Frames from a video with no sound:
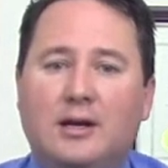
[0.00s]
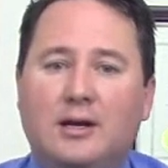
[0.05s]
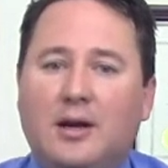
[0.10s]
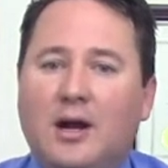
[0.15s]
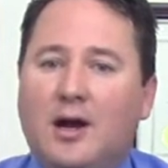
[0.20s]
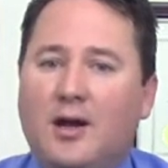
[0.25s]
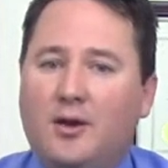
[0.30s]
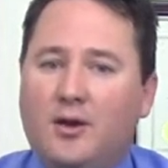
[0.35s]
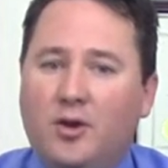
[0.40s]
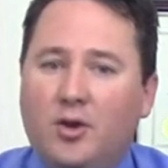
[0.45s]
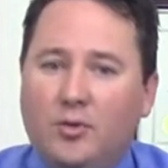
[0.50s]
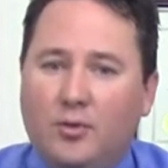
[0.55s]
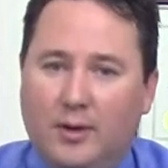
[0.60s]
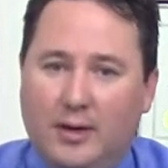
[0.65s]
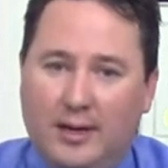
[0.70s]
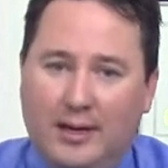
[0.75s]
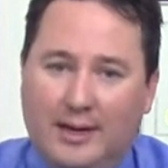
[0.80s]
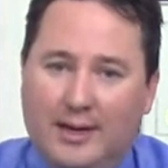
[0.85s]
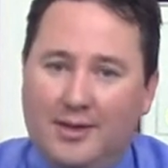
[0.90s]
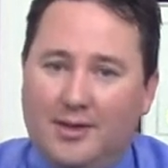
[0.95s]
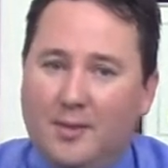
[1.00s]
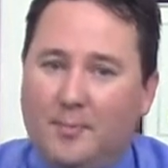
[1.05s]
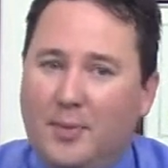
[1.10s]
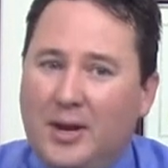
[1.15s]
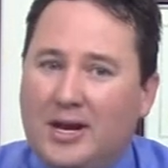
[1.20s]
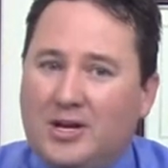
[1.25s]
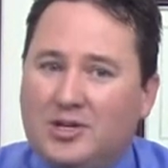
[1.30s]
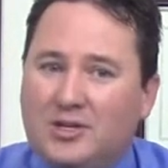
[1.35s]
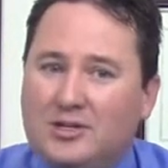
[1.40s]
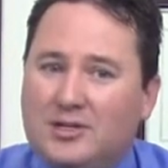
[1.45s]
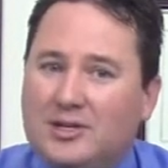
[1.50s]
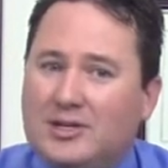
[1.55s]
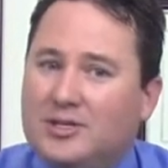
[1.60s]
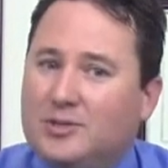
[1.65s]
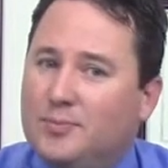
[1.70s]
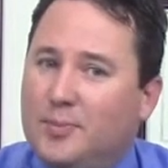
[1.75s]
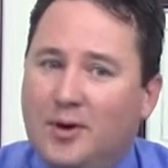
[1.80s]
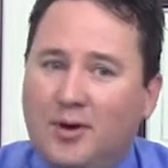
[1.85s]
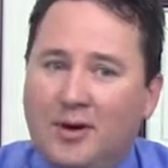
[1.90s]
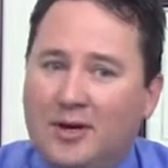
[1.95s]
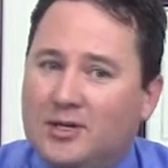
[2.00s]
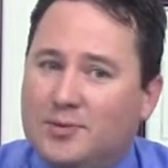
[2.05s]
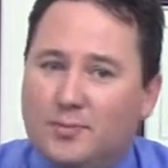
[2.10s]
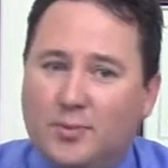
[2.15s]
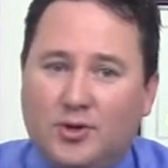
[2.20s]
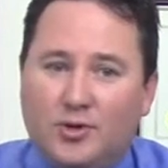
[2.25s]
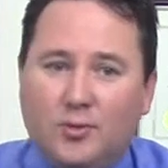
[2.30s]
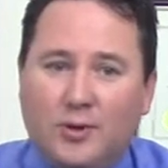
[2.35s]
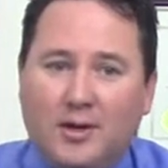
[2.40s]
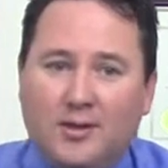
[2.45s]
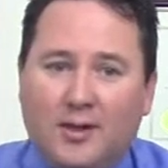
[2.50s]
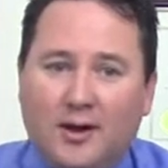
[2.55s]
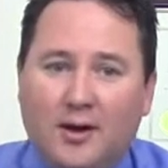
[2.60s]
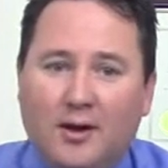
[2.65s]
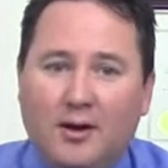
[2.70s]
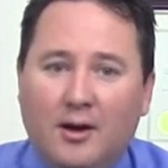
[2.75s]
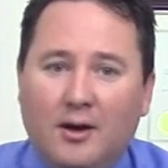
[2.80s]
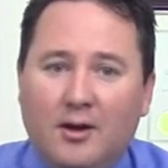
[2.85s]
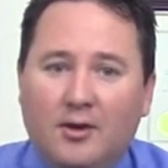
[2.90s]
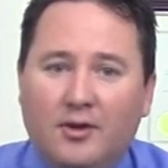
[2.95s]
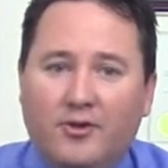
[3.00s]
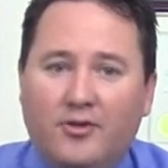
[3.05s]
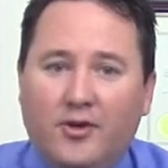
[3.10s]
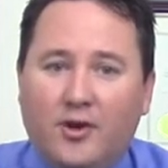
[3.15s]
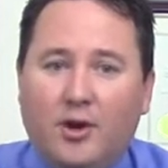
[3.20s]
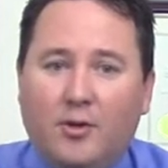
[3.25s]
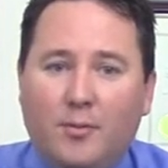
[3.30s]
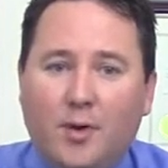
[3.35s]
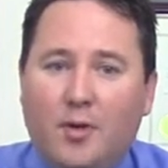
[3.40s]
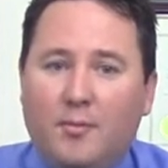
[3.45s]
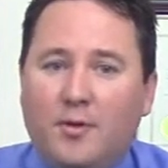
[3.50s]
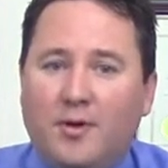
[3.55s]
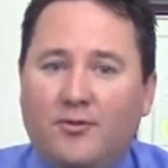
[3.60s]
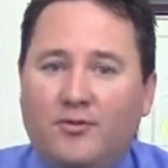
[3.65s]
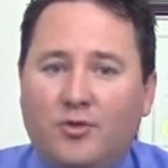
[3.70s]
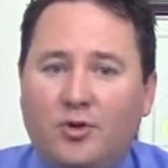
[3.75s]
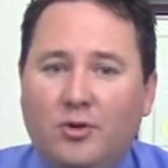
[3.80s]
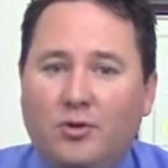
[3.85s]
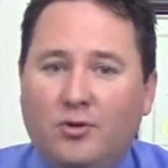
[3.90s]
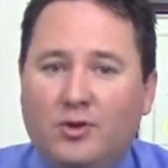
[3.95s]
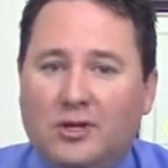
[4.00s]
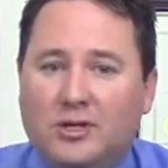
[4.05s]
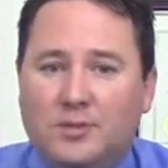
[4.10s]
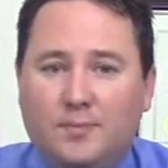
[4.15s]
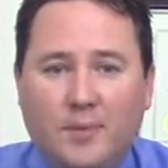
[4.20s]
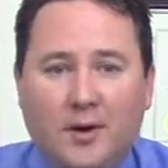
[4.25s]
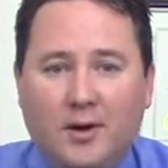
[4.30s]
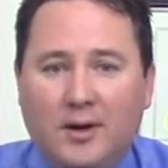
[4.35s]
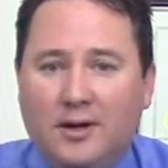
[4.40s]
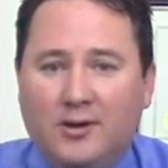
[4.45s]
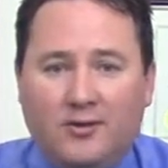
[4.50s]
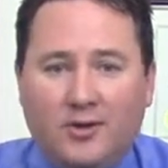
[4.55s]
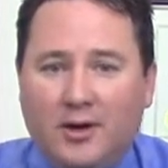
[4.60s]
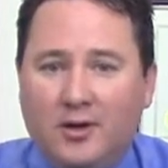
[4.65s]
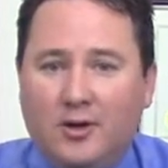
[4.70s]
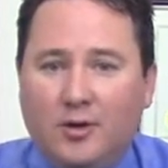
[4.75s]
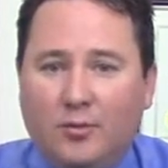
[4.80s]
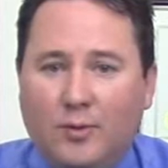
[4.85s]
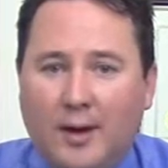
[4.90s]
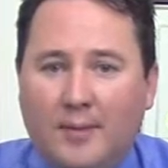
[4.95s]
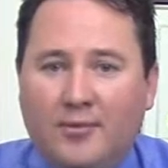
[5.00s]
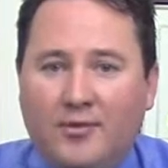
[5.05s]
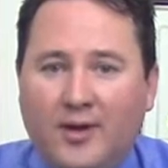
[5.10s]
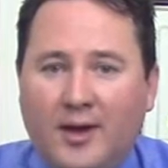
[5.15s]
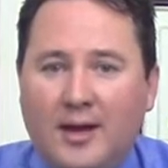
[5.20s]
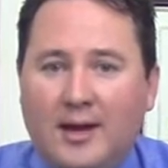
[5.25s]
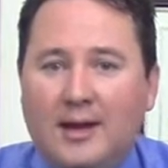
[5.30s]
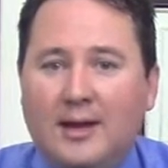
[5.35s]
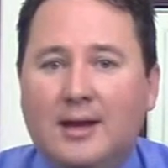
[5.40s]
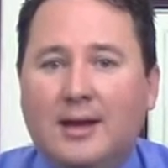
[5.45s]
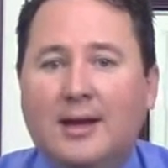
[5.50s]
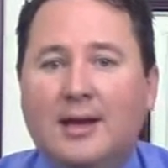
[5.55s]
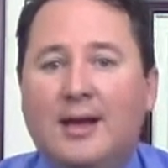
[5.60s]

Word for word: continuity in the patient's experience between their zero moment of truth experience on your website